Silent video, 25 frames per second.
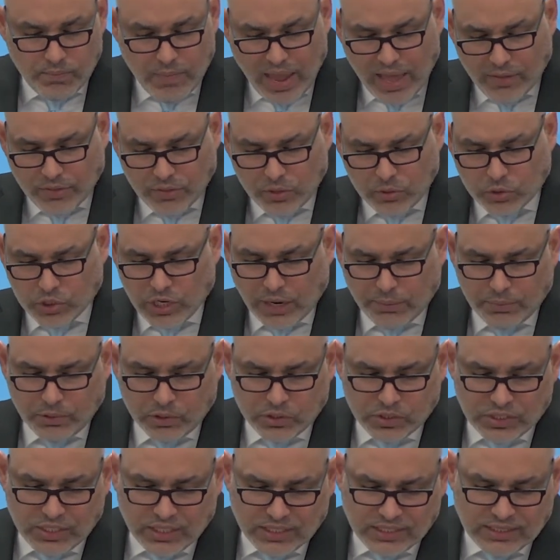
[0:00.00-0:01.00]
Matthew
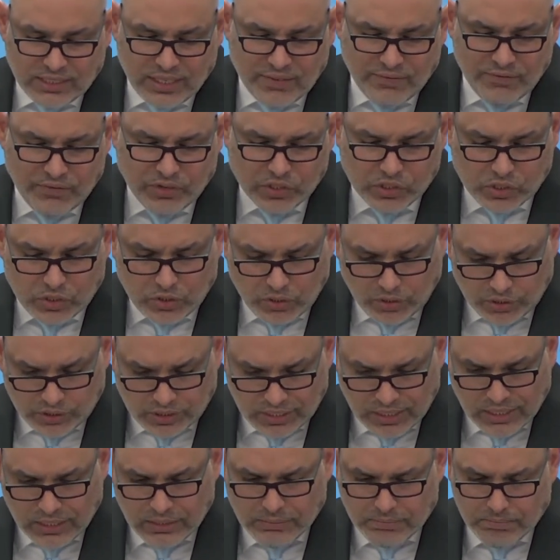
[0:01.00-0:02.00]
chapter sixteen, verse
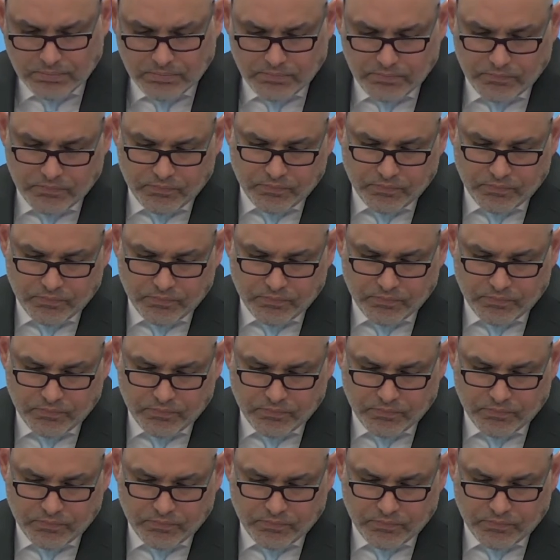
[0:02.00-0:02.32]
thirteen,